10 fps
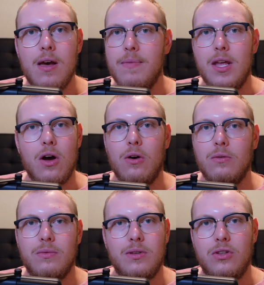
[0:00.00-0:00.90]
you
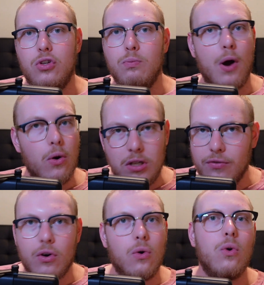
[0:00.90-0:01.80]
know, do ponies
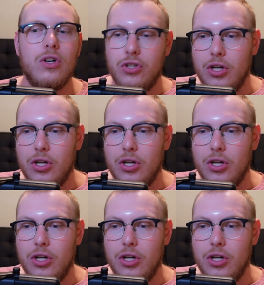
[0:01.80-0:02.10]
for a horse.